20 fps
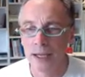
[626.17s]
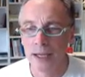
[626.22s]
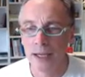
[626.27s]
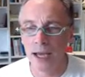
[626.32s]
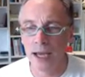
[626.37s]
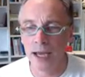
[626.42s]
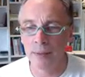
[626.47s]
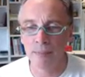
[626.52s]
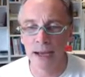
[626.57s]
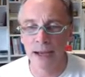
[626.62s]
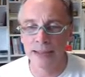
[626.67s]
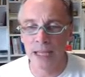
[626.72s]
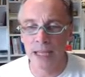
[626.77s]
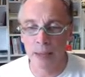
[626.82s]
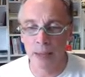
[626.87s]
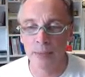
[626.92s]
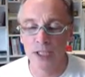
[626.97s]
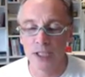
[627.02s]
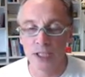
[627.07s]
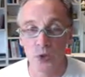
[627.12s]
and
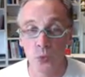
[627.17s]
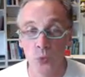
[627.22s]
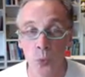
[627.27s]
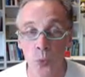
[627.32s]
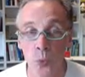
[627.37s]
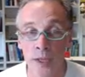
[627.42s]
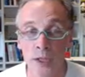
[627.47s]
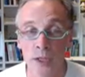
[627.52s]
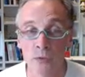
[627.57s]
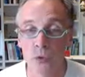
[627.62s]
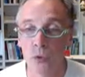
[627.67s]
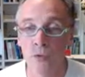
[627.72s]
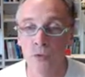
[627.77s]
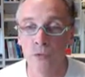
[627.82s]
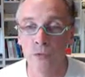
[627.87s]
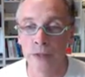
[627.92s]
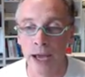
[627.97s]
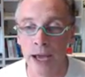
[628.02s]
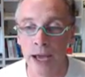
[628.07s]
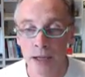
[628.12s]
MATLAB is just wonderful
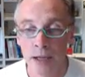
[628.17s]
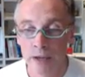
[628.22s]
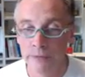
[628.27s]
for that.